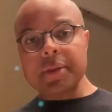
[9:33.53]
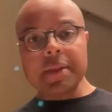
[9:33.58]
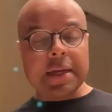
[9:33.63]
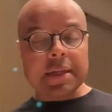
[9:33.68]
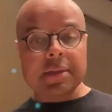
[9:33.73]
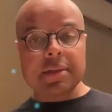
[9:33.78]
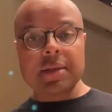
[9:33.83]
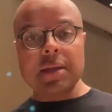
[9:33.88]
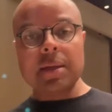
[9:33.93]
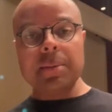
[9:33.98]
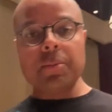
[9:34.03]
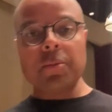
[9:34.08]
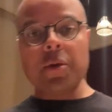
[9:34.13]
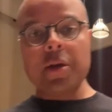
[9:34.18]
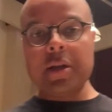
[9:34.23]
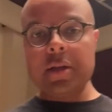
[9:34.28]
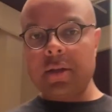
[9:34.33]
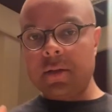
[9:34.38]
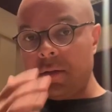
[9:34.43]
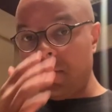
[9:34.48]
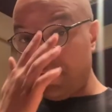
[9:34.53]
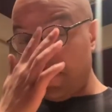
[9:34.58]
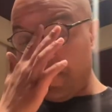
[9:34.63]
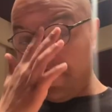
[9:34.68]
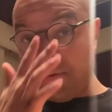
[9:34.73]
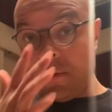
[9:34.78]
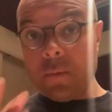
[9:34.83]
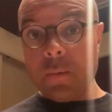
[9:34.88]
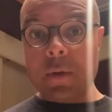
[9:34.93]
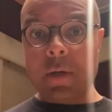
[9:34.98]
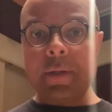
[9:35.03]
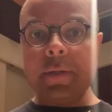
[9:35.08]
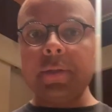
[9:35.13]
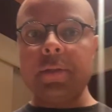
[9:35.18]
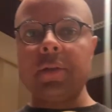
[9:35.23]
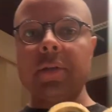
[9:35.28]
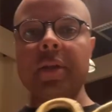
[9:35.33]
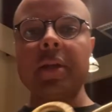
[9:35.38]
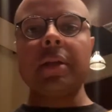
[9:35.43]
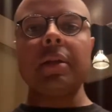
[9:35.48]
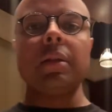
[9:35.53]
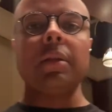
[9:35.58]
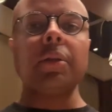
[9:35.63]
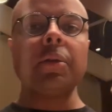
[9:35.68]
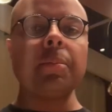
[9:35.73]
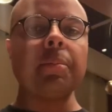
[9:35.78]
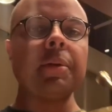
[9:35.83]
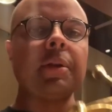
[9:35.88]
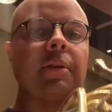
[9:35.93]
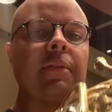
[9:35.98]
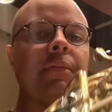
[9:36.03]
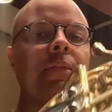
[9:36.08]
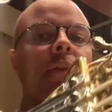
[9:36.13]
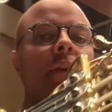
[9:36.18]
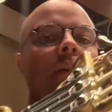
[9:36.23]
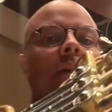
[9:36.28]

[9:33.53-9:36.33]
that same rate if you want. You'll get a little bit of the